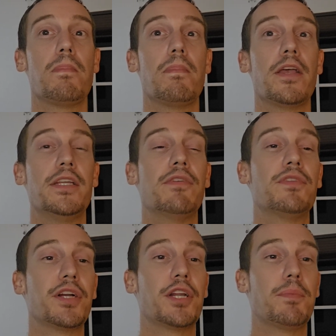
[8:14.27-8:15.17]
They
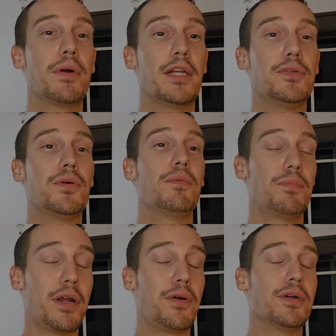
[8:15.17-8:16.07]
definitely are going to
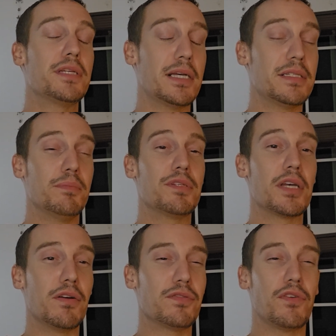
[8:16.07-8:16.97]
prioritize
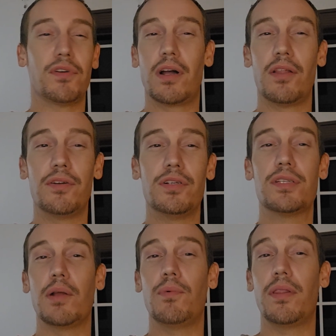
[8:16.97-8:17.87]
themselves over others
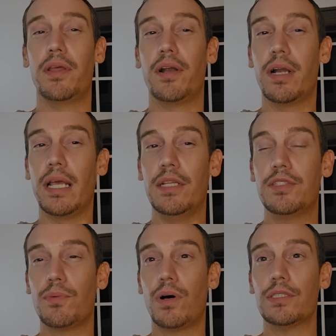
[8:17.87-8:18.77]
and what their needs
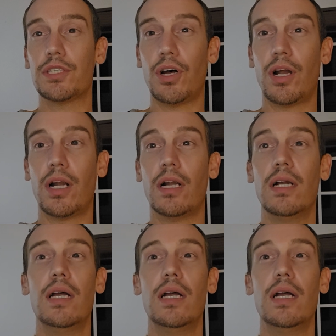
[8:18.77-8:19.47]
and wants are.